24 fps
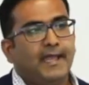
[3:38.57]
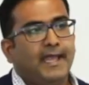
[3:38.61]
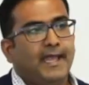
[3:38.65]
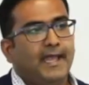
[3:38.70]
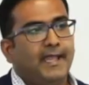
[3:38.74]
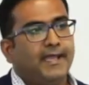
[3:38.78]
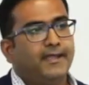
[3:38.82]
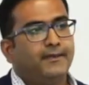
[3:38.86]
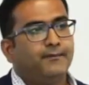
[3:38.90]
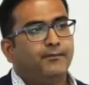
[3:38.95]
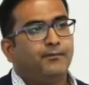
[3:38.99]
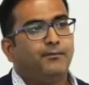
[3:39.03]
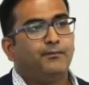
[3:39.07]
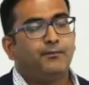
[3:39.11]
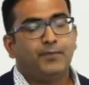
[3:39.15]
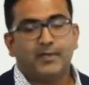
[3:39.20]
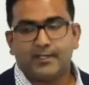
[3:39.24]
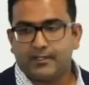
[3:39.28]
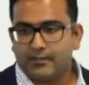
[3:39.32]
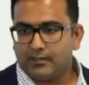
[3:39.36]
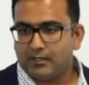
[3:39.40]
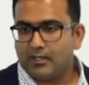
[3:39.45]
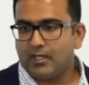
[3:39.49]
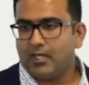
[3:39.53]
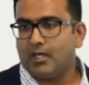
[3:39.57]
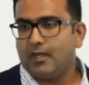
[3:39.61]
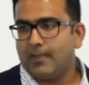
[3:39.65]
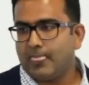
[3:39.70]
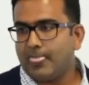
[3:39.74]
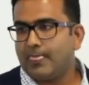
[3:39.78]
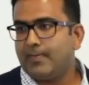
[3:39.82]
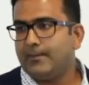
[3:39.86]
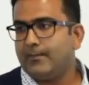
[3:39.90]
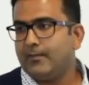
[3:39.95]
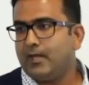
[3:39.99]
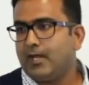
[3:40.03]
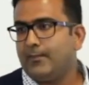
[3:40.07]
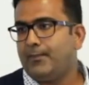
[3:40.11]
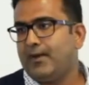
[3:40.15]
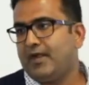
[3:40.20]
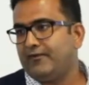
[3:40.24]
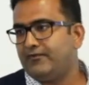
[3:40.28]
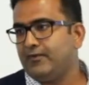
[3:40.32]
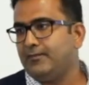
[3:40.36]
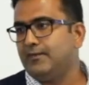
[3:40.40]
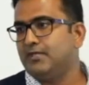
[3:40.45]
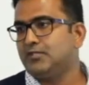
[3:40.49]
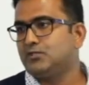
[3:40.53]
But apart
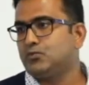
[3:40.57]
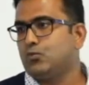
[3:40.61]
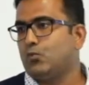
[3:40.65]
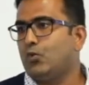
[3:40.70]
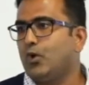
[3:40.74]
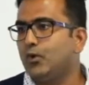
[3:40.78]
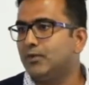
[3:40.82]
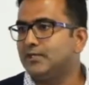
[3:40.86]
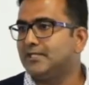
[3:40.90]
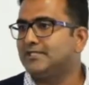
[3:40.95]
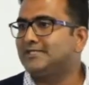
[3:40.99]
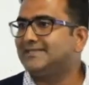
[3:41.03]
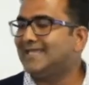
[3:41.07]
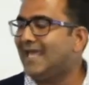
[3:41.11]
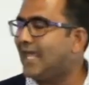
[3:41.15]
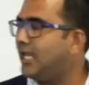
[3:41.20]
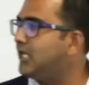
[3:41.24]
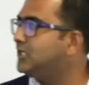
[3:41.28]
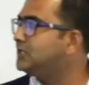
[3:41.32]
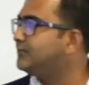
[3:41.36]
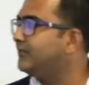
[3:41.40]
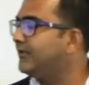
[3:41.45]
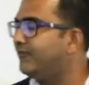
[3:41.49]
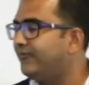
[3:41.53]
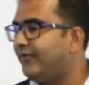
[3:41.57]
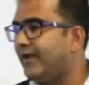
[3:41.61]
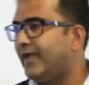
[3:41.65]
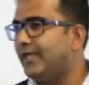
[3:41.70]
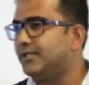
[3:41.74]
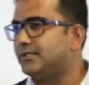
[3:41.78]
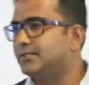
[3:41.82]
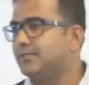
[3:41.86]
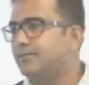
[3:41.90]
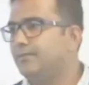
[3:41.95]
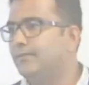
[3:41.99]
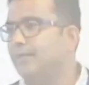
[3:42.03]
from this, what is the challenge we faced